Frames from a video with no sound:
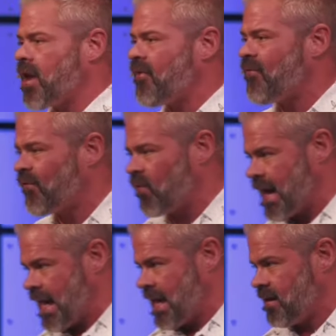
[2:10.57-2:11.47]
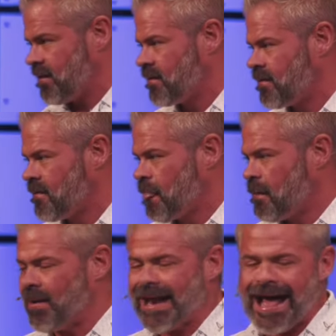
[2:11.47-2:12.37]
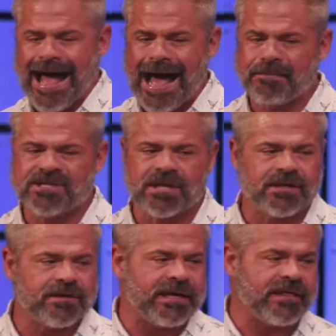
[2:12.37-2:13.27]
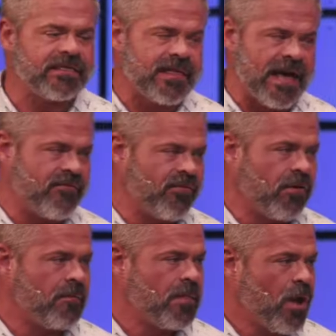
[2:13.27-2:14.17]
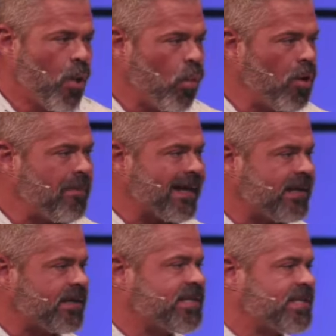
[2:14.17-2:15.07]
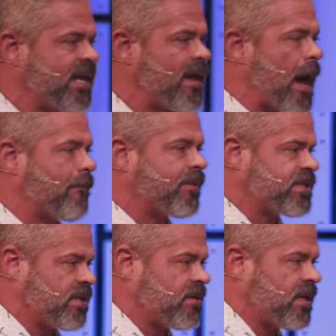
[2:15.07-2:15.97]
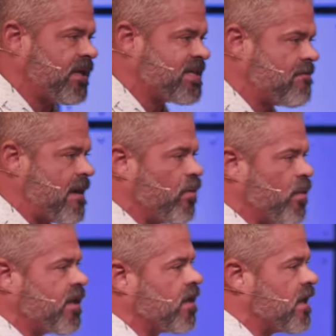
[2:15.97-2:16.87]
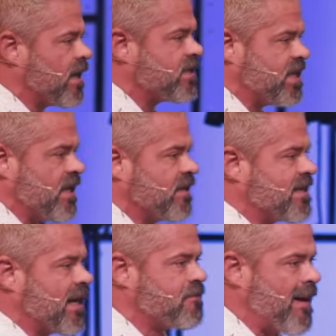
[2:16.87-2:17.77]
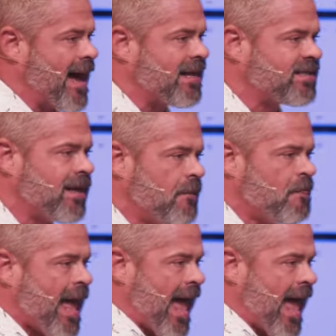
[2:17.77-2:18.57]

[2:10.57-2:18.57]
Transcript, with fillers: unafraid, but absolutely thankful, we'll begin to see opportunities that maybe we could not see in times past.